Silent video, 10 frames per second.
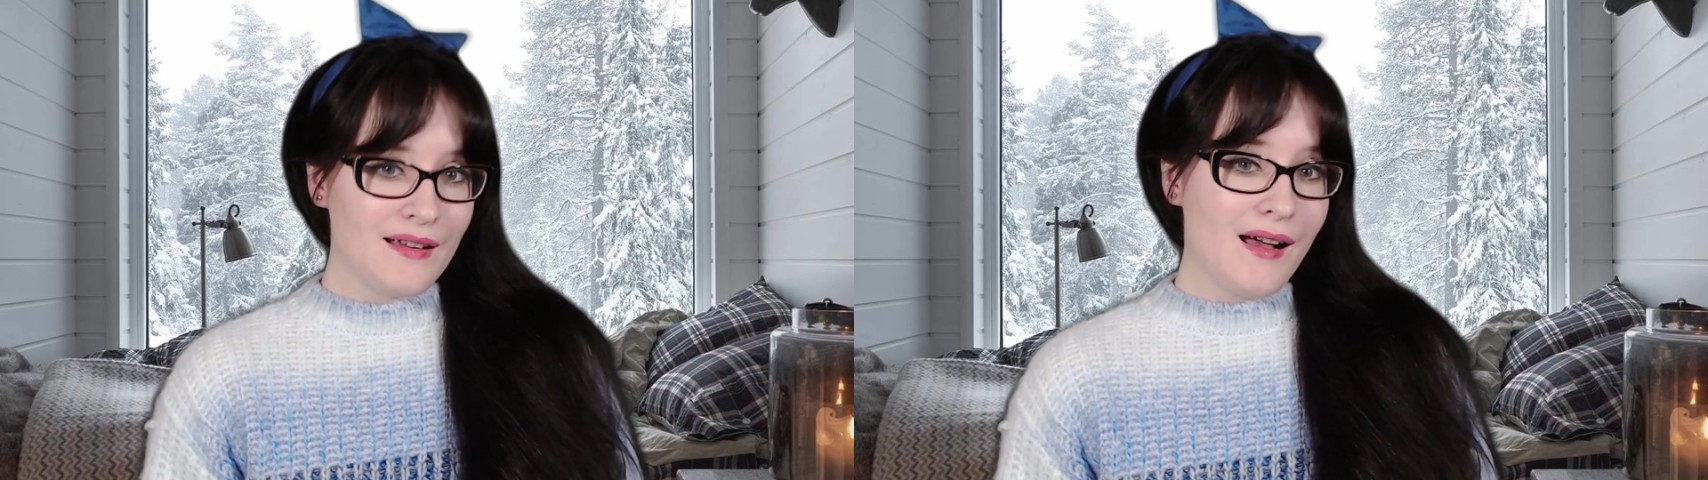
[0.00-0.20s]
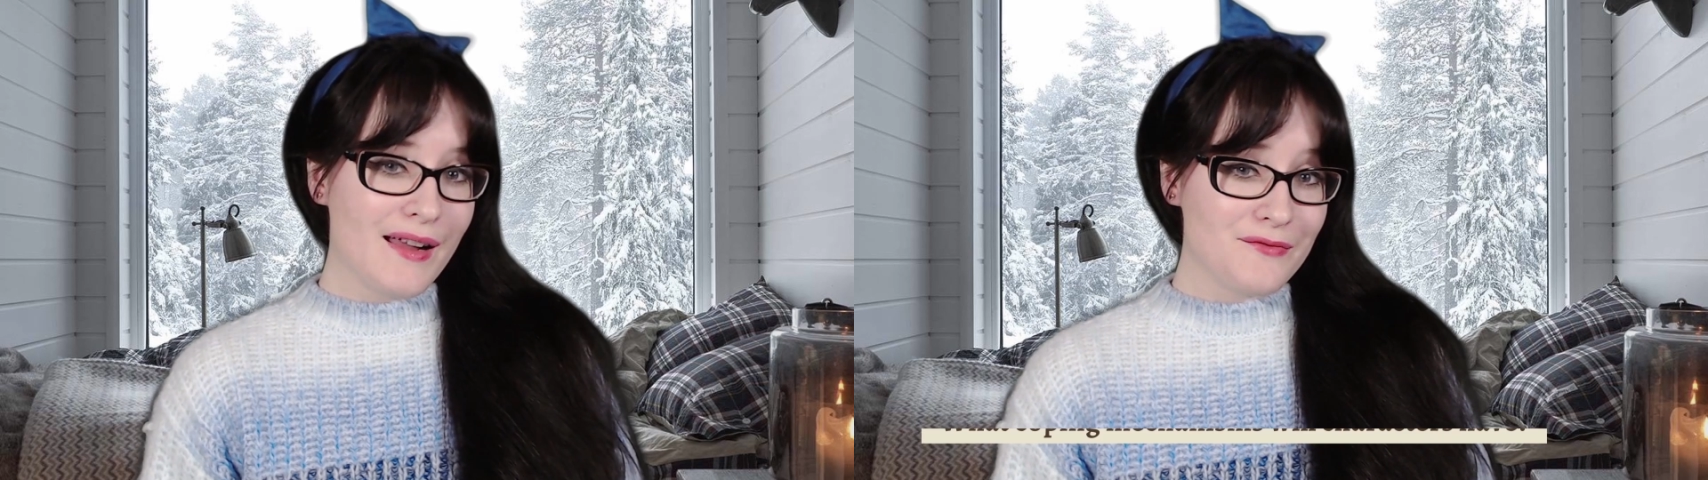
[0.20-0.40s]

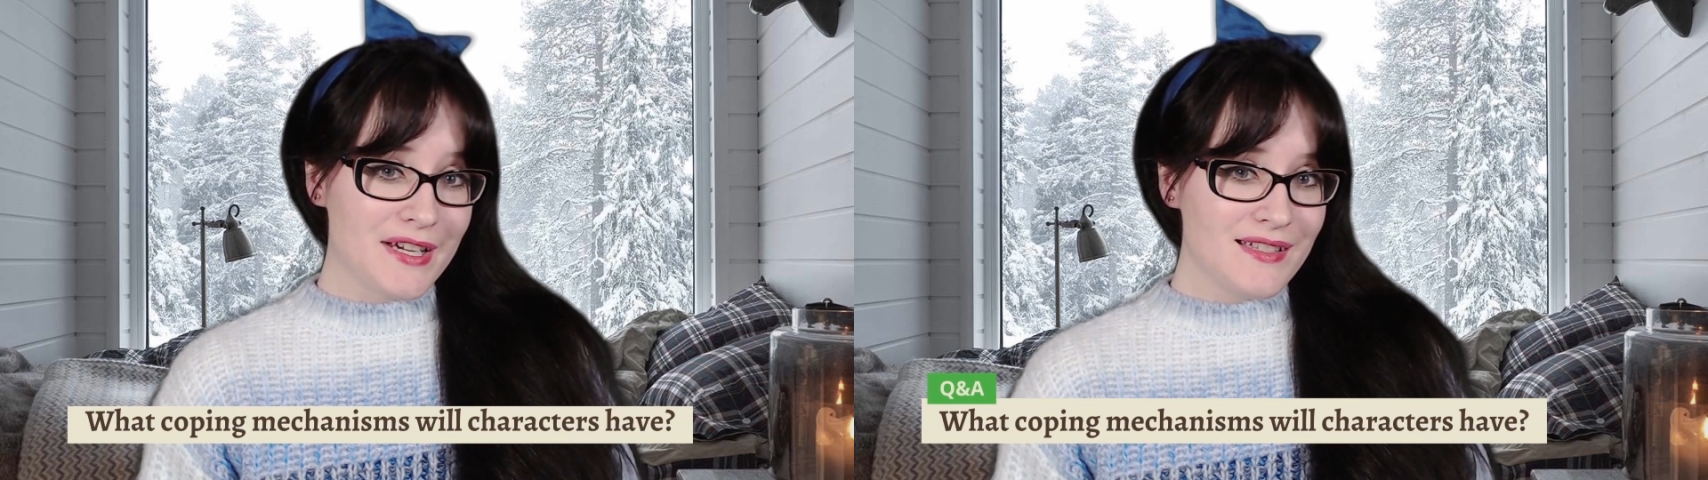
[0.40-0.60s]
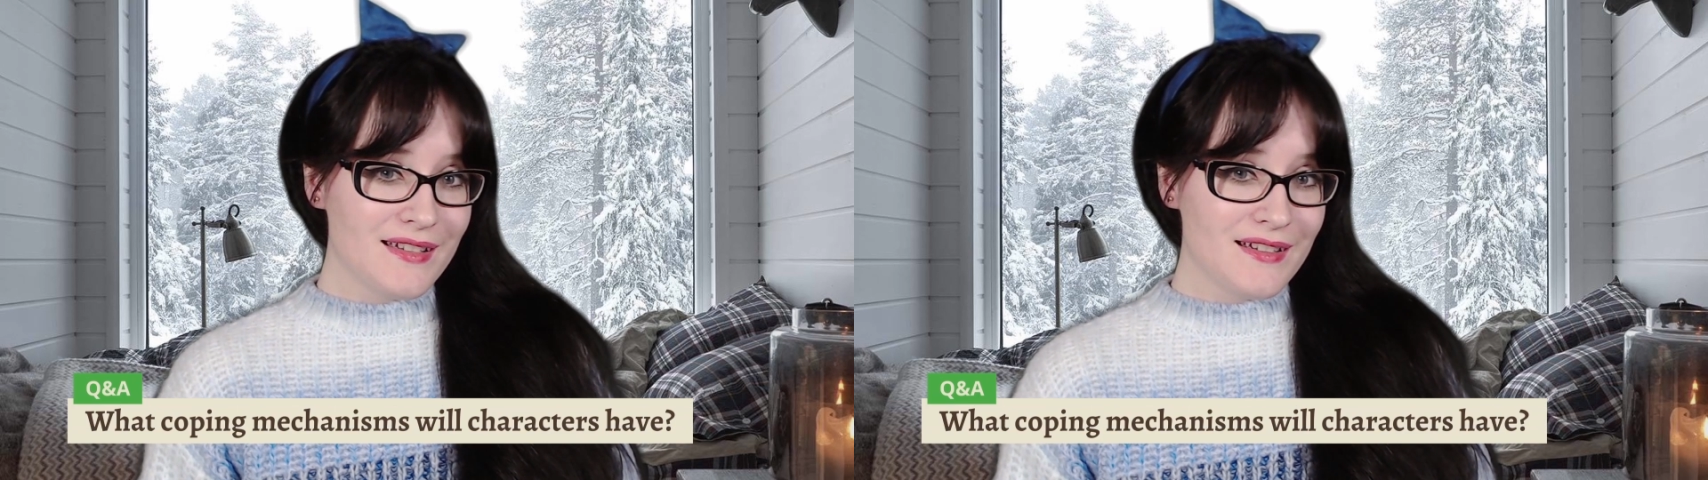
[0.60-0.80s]
I
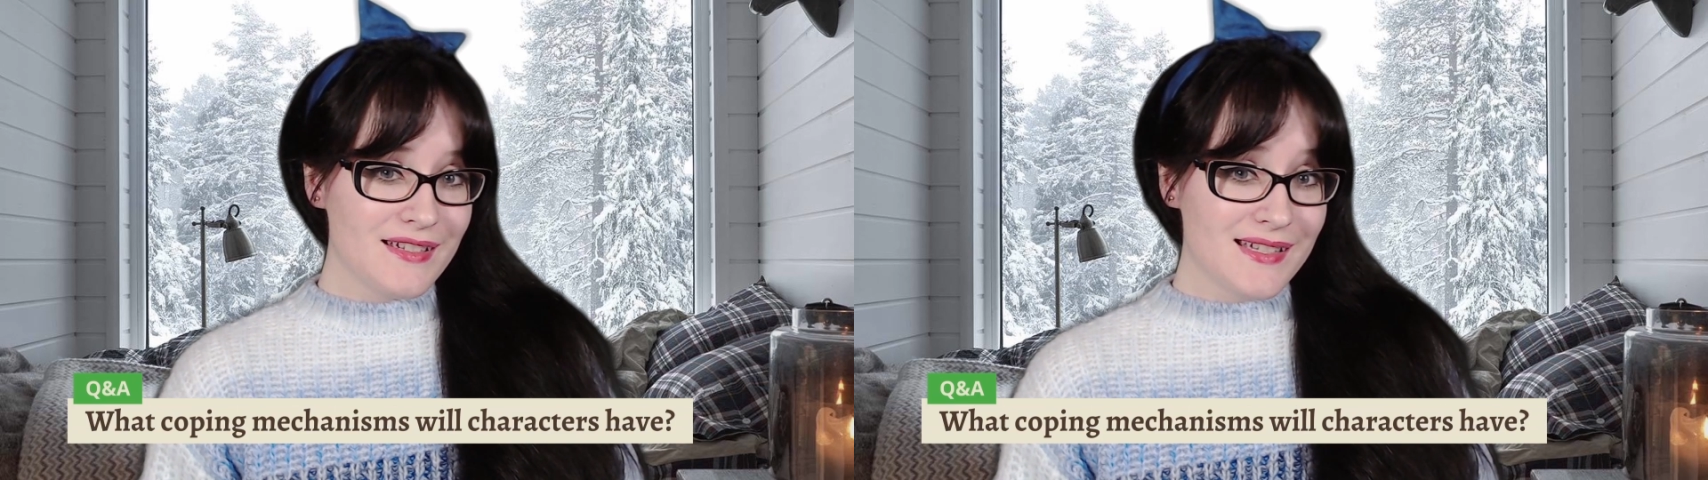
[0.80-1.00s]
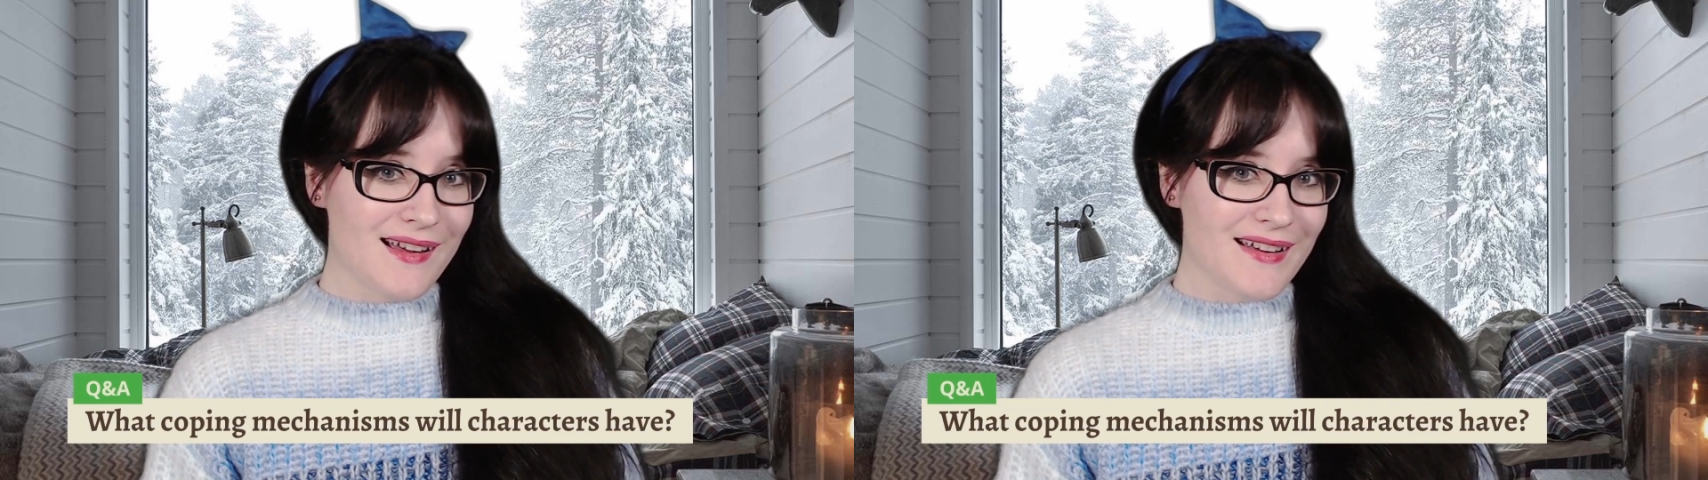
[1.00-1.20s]
recently
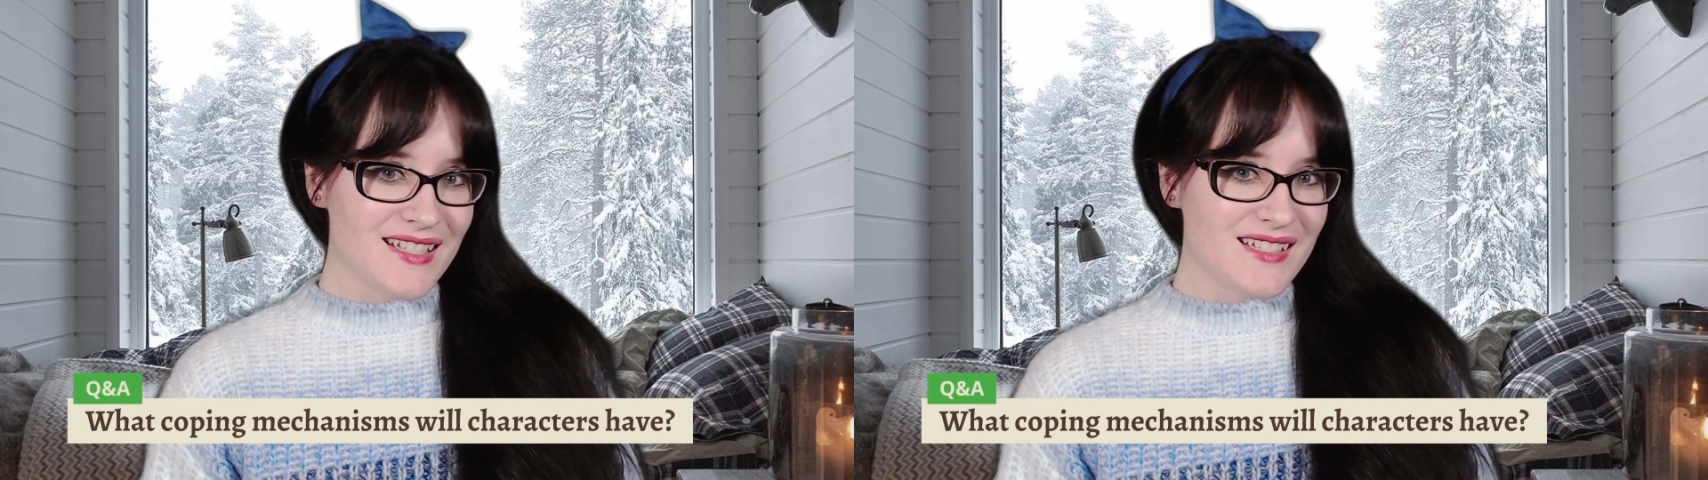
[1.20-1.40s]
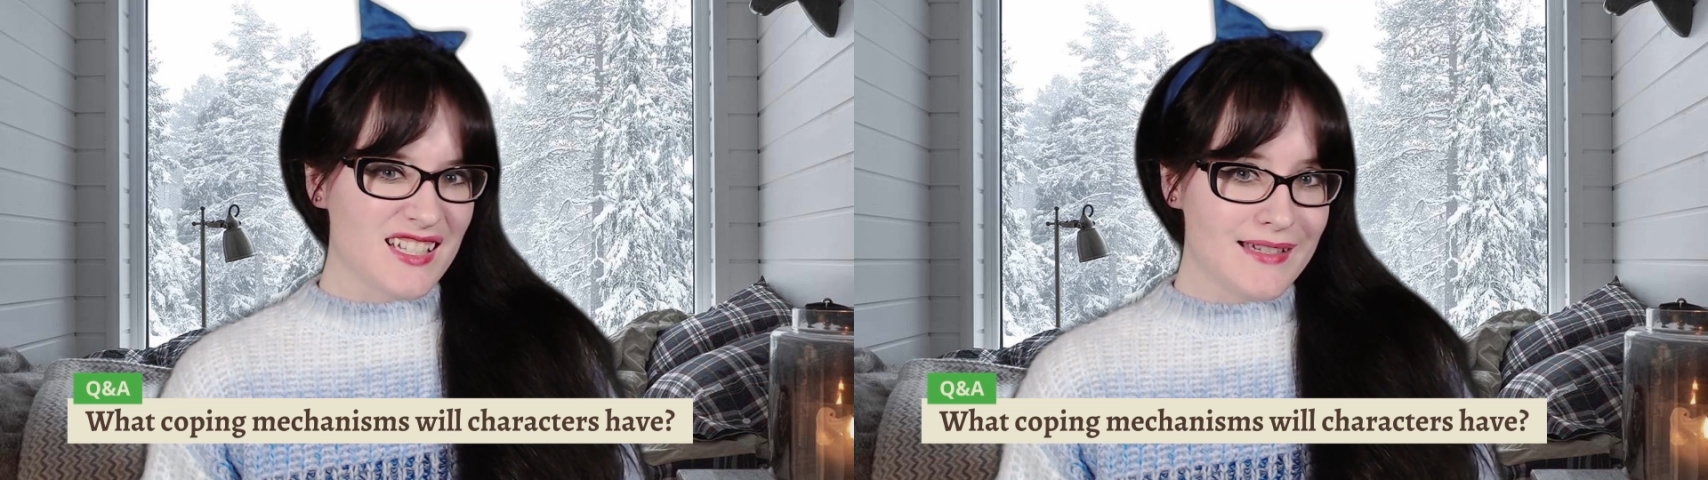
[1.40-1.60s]

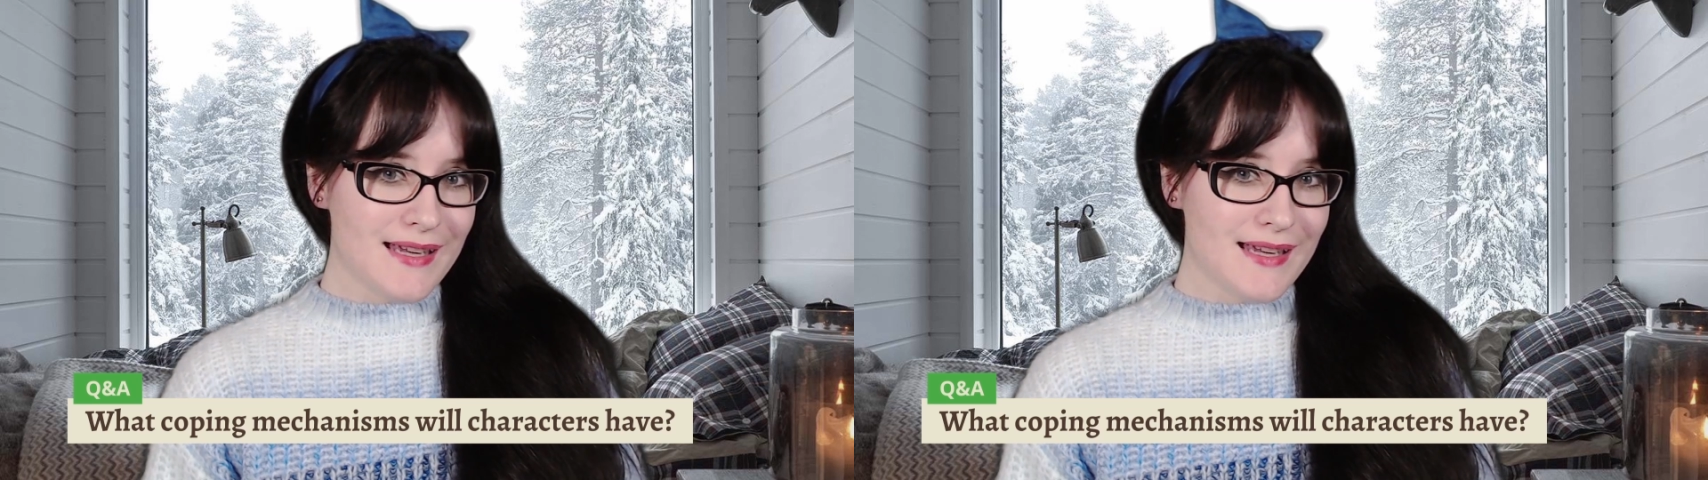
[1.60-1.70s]
decided to